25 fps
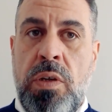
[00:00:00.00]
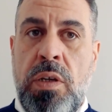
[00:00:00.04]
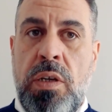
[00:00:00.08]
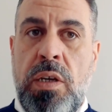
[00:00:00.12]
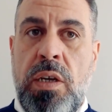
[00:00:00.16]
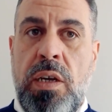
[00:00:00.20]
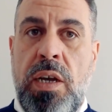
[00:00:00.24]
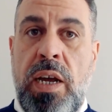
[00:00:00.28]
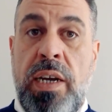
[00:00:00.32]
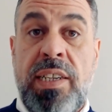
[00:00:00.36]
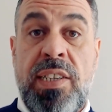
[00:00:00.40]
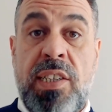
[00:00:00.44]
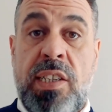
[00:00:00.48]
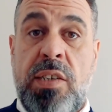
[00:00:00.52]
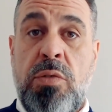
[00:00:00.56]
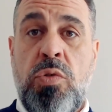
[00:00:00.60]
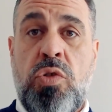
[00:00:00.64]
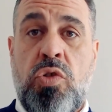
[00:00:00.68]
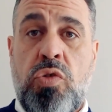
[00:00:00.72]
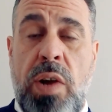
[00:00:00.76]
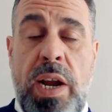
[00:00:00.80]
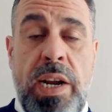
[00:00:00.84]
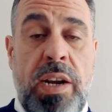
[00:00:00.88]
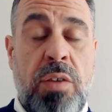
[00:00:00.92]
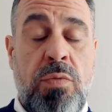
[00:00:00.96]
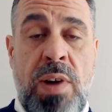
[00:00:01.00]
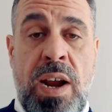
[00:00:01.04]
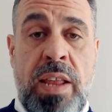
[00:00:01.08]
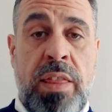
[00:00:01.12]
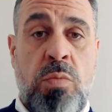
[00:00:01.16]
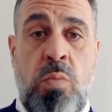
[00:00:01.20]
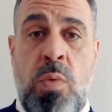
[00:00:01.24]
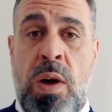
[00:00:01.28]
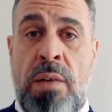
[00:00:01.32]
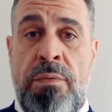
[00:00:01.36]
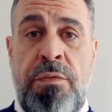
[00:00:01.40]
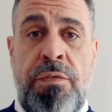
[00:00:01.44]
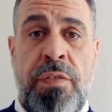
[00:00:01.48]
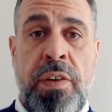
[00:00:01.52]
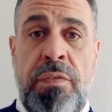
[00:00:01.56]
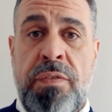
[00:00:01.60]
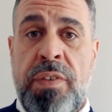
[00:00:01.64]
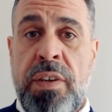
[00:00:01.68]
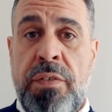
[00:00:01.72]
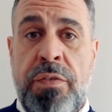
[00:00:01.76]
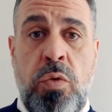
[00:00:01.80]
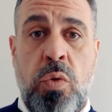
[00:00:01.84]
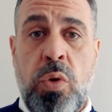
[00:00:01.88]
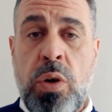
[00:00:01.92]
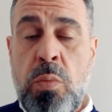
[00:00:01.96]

and it's still trading around the 154